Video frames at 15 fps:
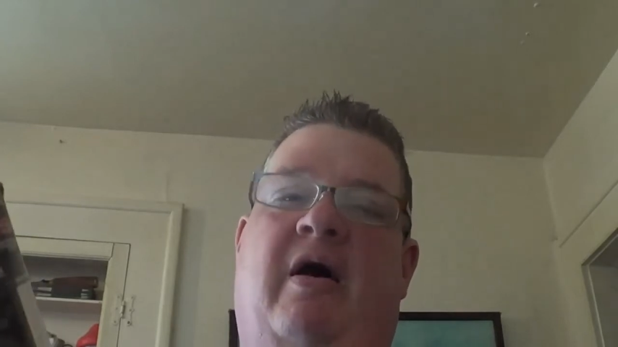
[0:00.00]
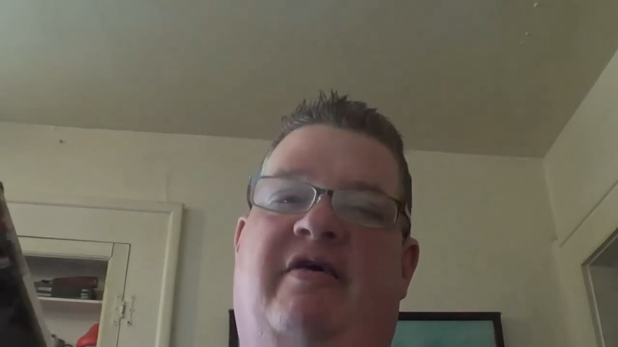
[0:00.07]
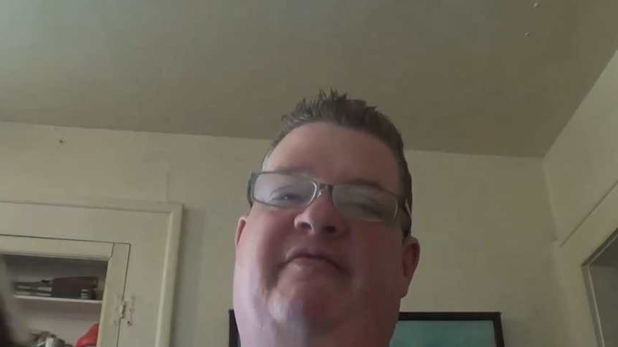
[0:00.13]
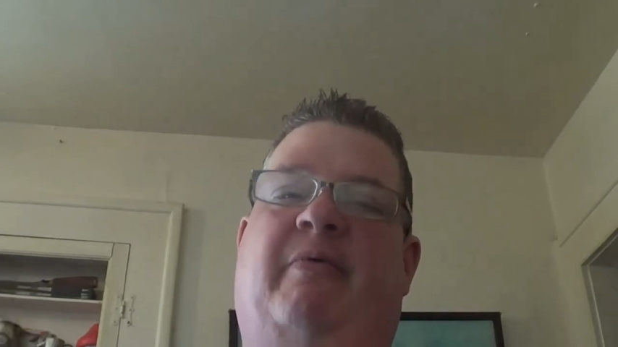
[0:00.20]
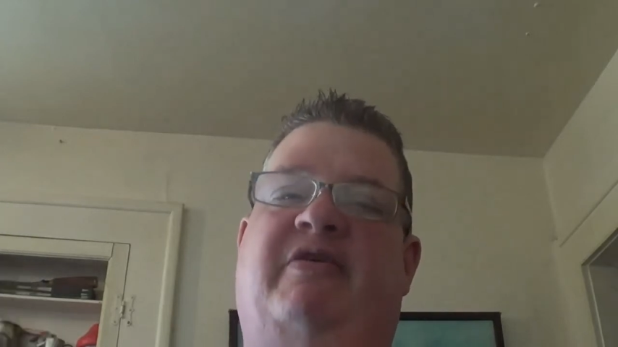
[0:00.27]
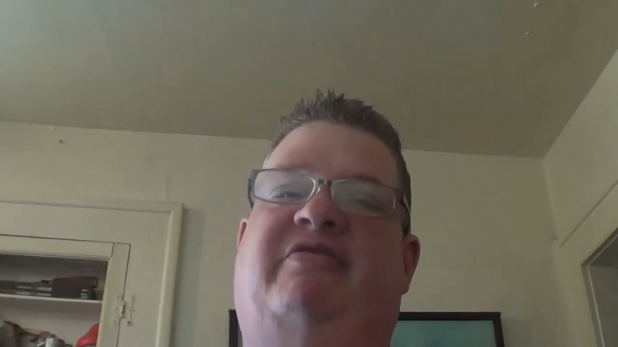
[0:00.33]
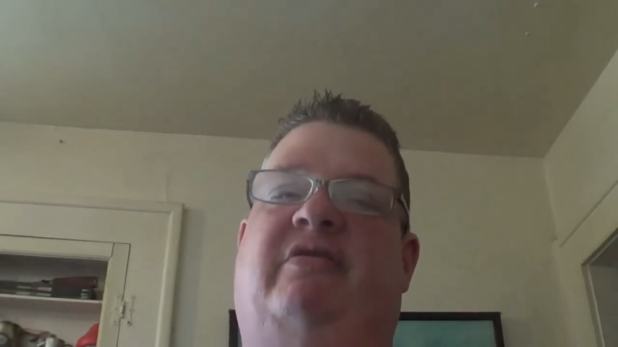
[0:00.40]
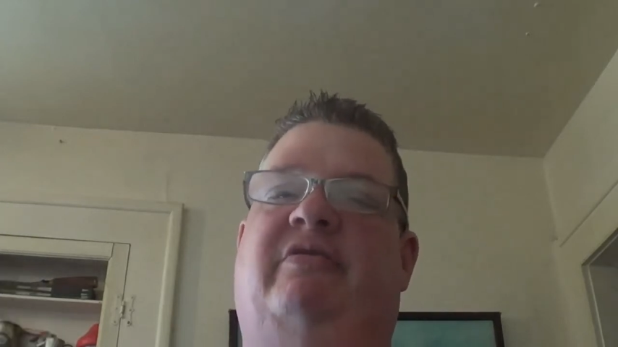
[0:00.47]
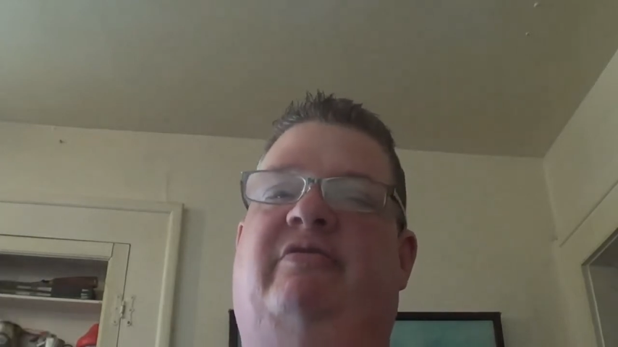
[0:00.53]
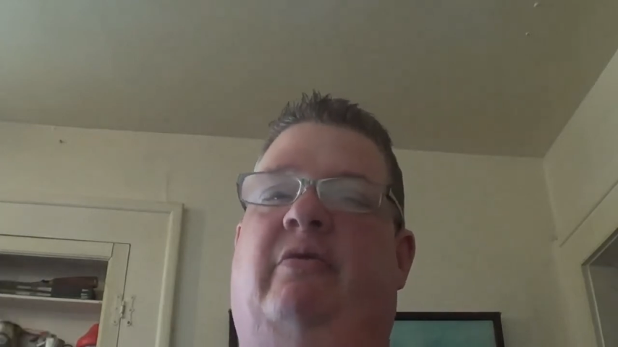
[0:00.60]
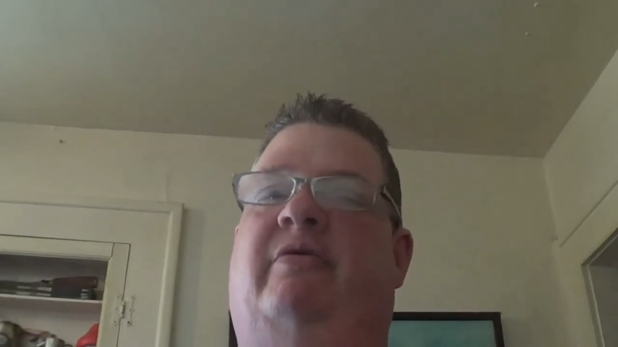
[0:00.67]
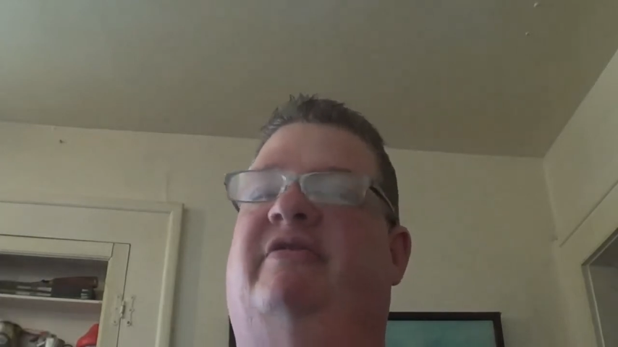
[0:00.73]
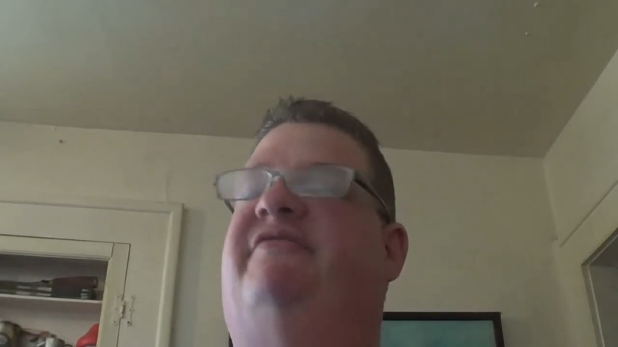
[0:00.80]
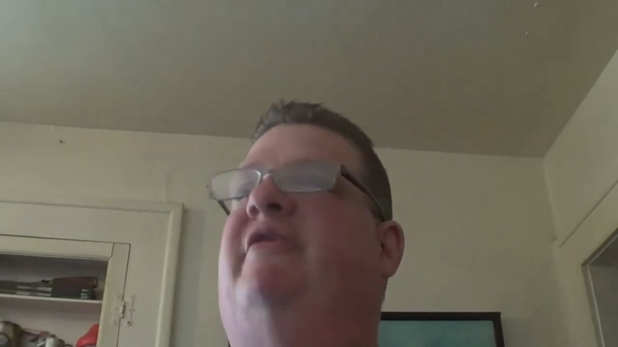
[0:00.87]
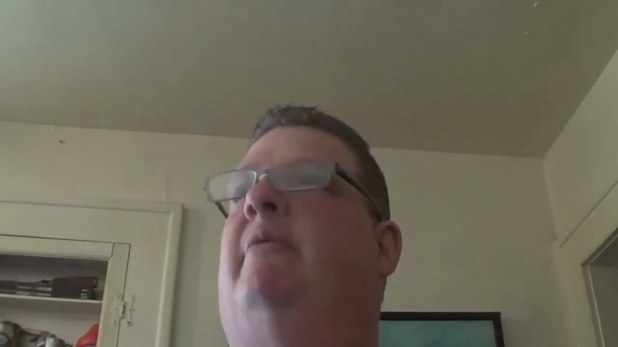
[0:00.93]
especially
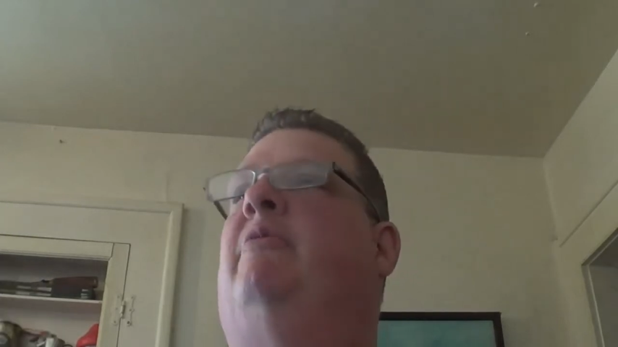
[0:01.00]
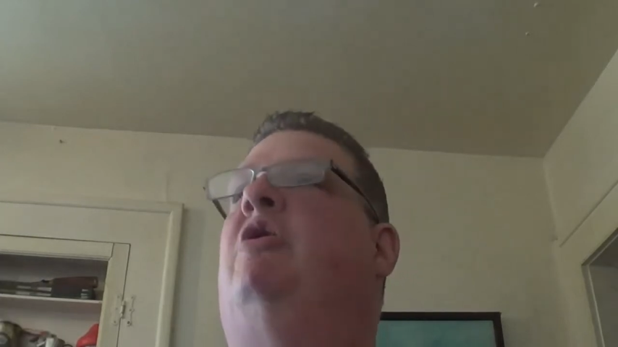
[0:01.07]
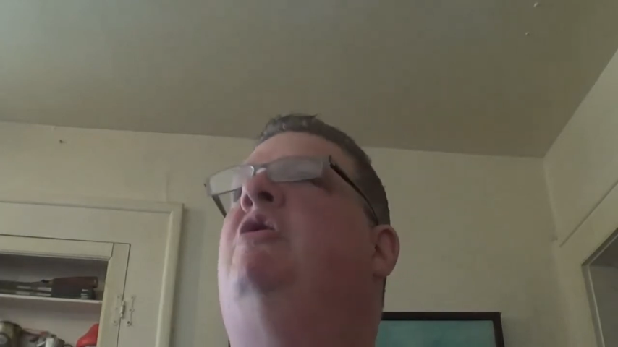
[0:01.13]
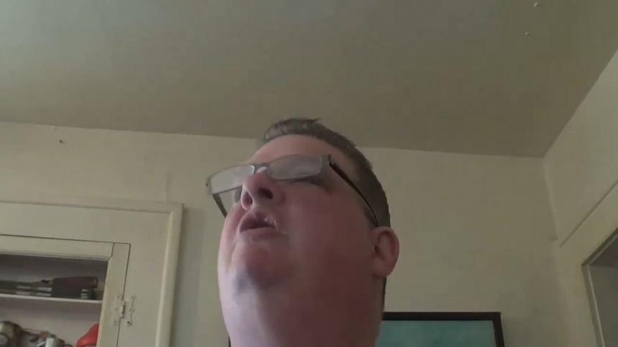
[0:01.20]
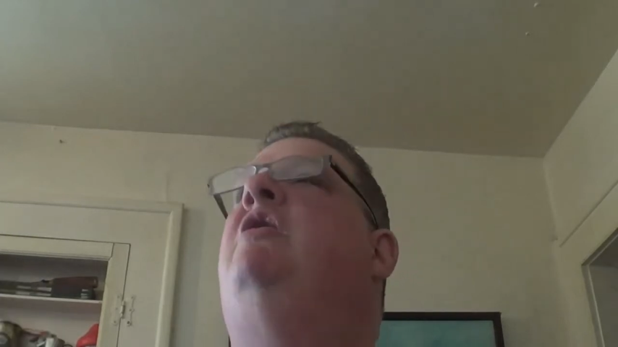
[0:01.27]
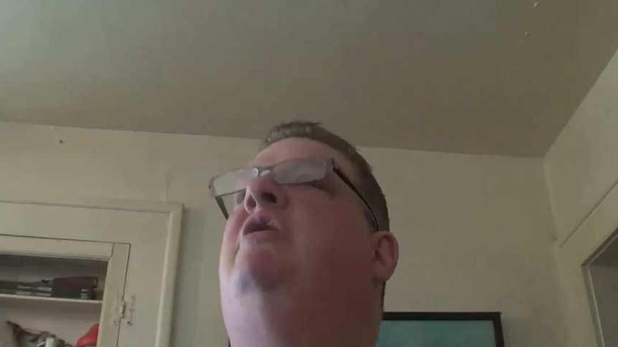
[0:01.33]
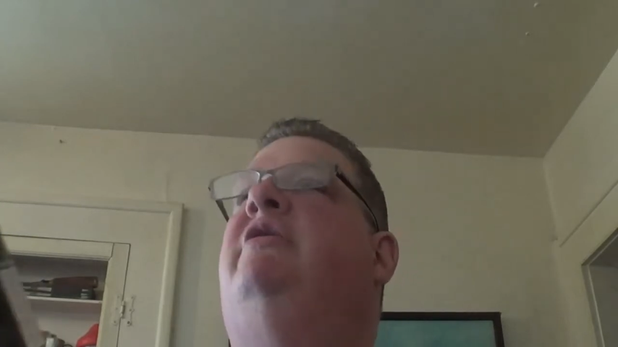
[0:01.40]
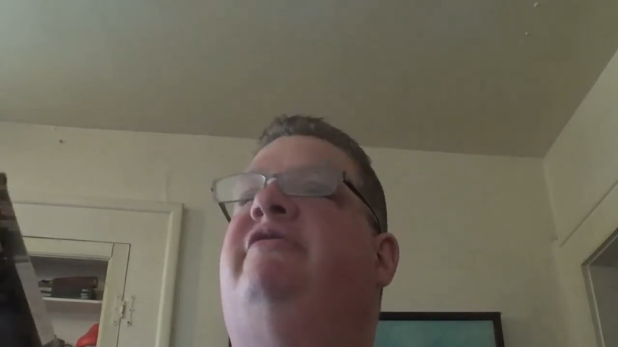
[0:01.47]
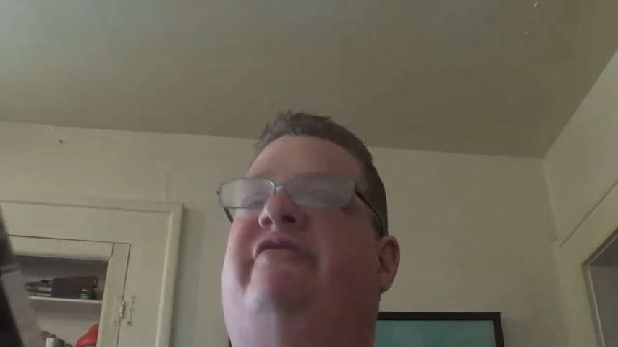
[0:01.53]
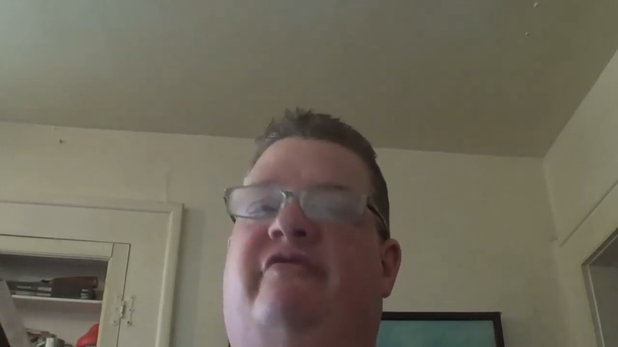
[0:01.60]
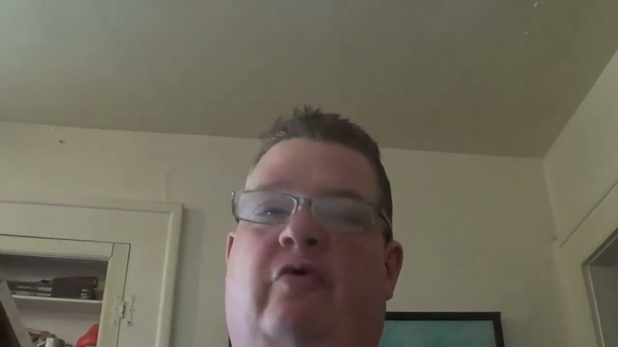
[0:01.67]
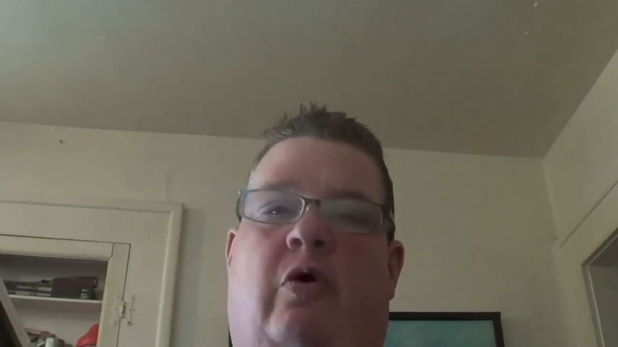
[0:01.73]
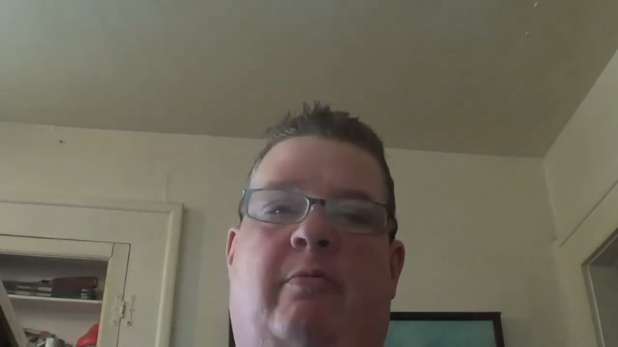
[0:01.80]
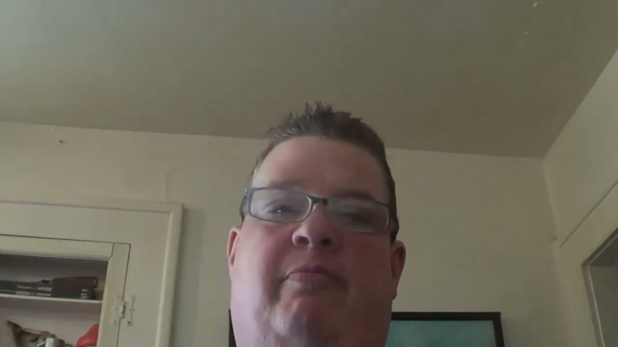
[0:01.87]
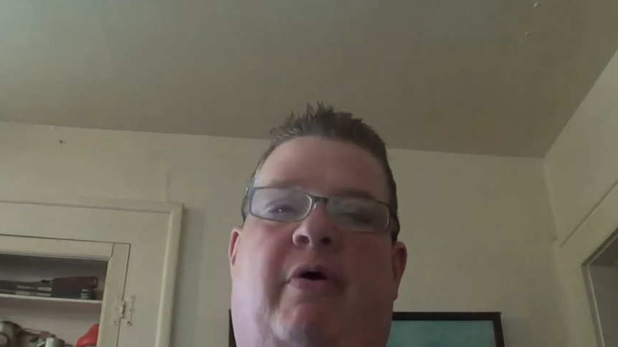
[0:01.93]
during the summer,
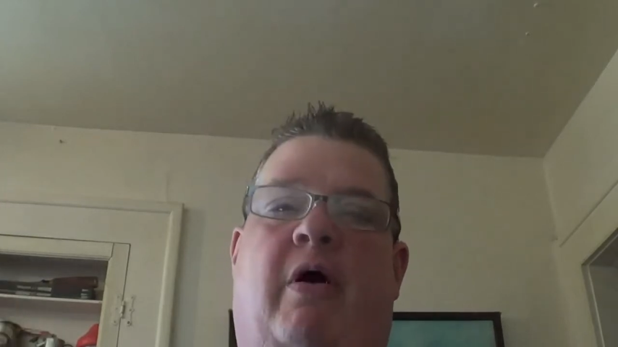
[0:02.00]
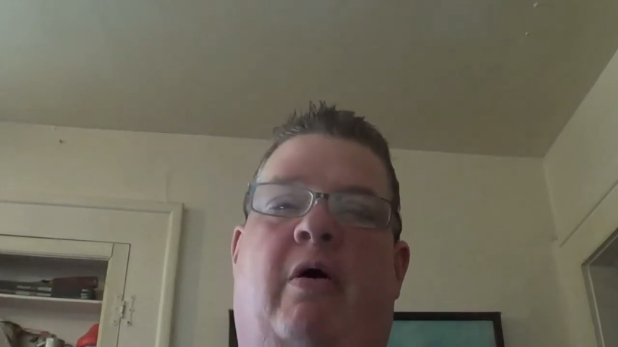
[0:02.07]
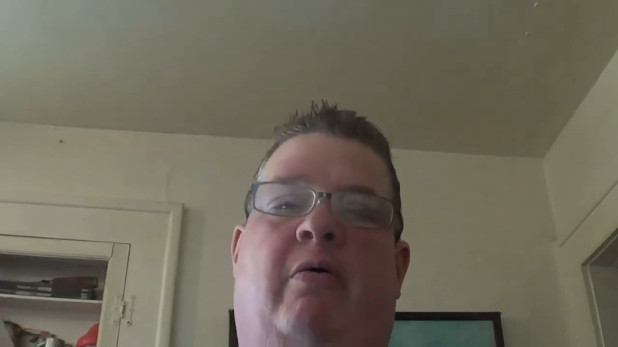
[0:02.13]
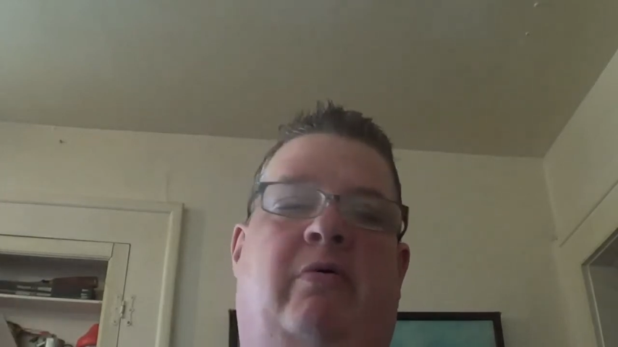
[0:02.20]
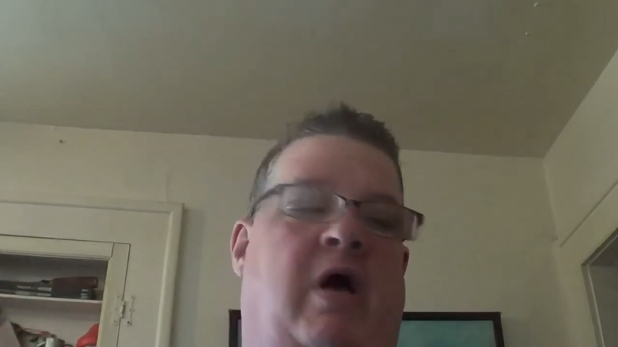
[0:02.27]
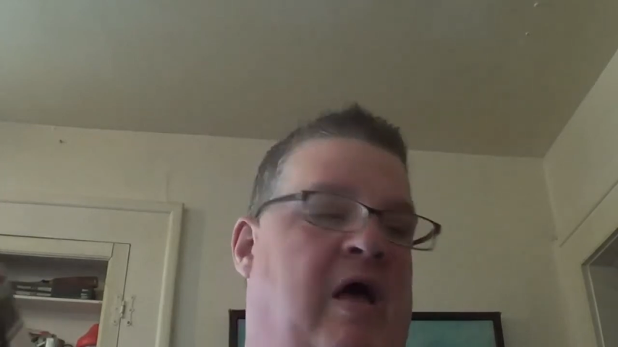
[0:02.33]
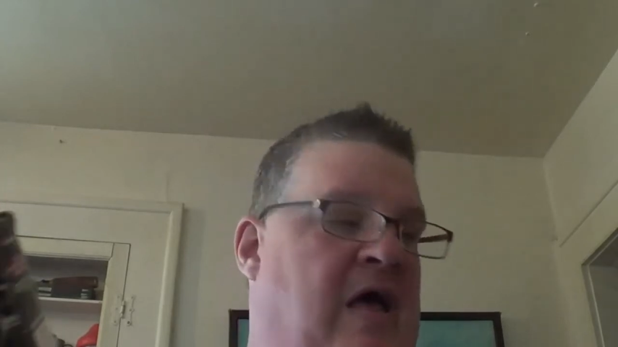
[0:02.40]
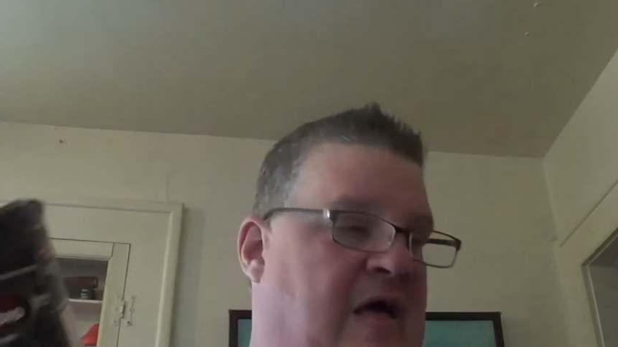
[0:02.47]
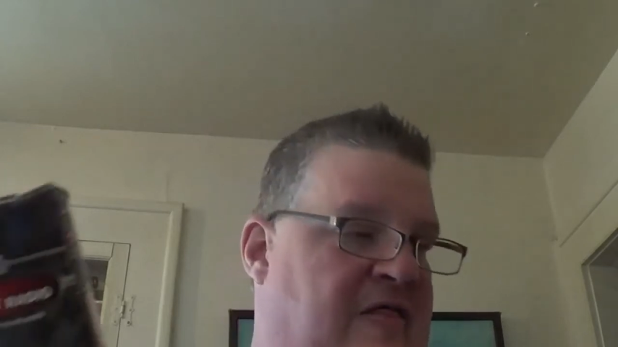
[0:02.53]
storm prone.